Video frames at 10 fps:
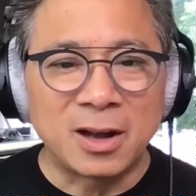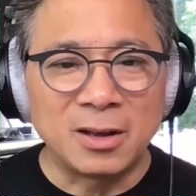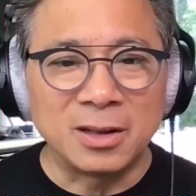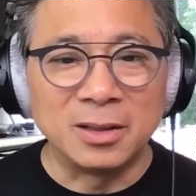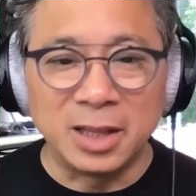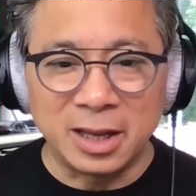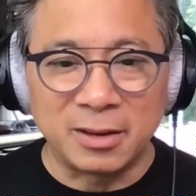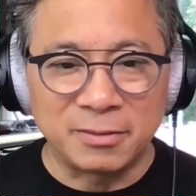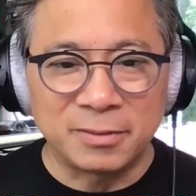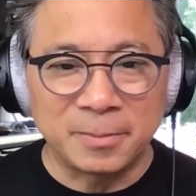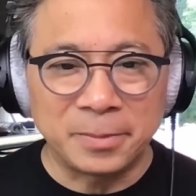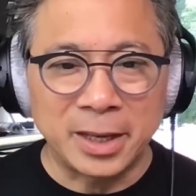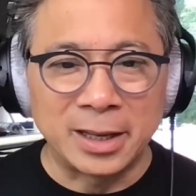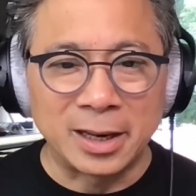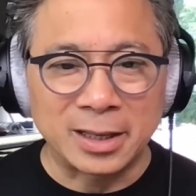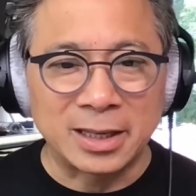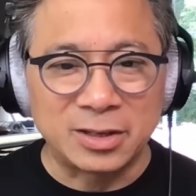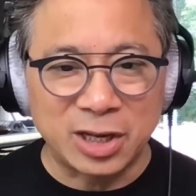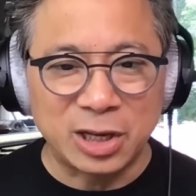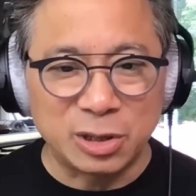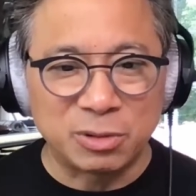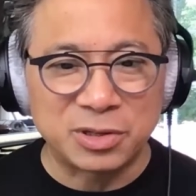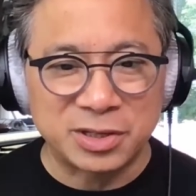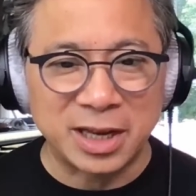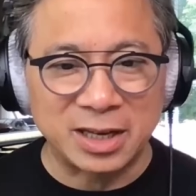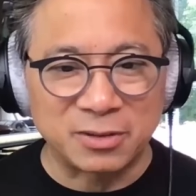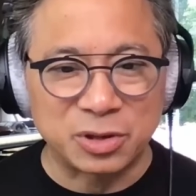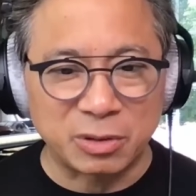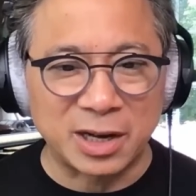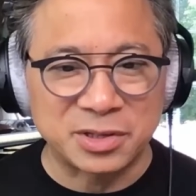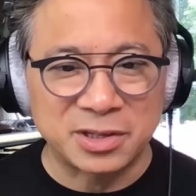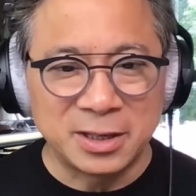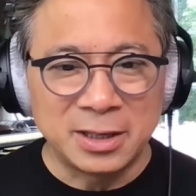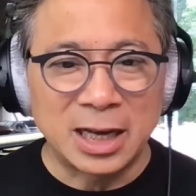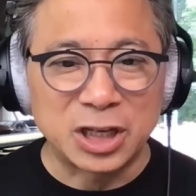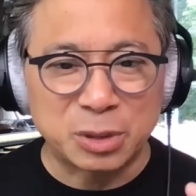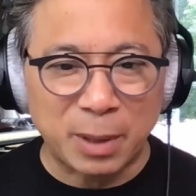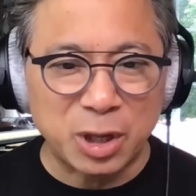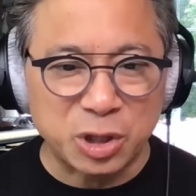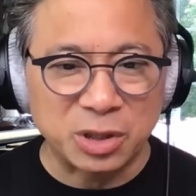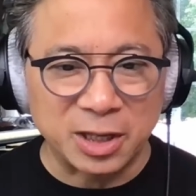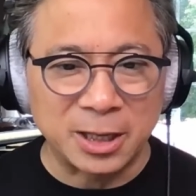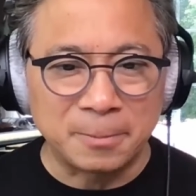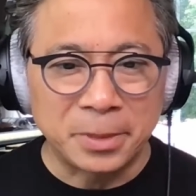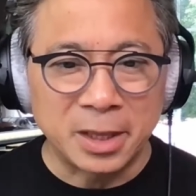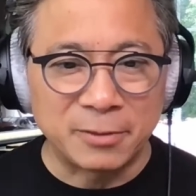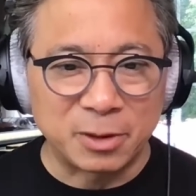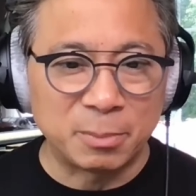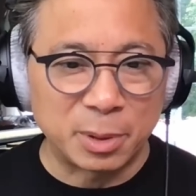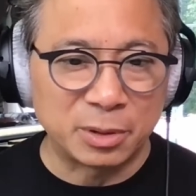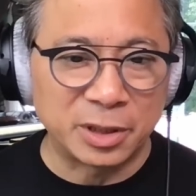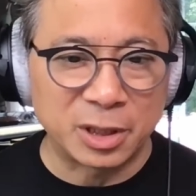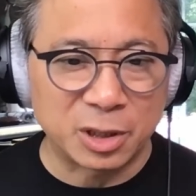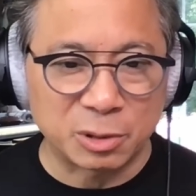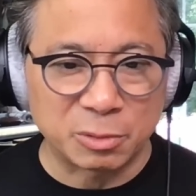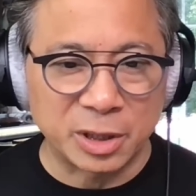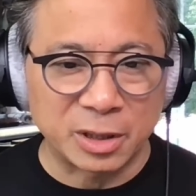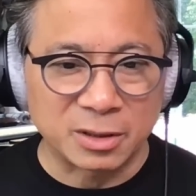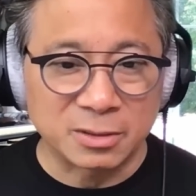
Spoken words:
live in a continuous state of stress, especially if you're building a career?